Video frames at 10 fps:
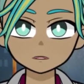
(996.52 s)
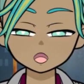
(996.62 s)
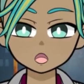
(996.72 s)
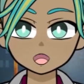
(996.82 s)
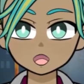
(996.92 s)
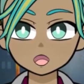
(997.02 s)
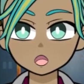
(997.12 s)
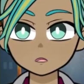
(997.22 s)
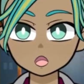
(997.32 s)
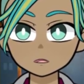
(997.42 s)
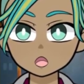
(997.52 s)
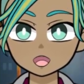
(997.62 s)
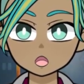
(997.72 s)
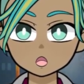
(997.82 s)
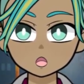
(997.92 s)
Next, I was a bit
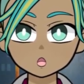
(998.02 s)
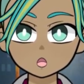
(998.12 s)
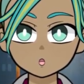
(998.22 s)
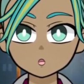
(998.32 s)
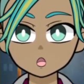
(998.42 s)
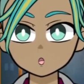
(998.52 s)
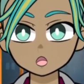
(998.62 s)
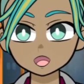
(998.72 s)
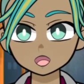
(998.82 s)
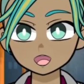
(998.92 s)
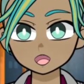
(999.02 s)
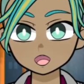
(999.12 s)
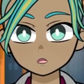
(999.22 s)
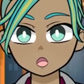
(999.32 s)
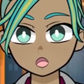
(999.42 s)
inspired by what Wizards said
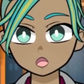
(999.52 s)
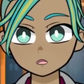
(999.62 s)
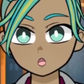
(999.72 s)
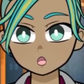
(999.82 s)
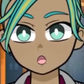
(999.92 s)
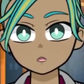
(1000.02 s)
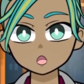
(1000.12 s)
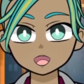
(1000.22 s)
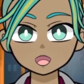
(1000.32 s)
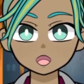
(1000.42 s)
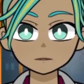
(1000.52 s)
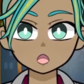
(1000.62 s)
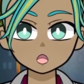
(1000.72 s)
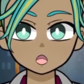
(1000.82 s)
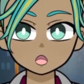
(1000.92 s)
they were going to do with the
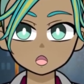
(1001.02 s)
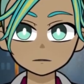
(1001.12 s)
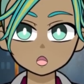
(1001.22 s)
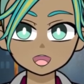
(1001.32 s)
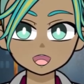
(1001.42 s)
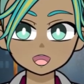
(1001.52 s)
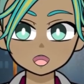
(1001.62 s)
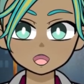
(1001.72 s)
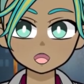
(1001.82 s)
different Draconic presences.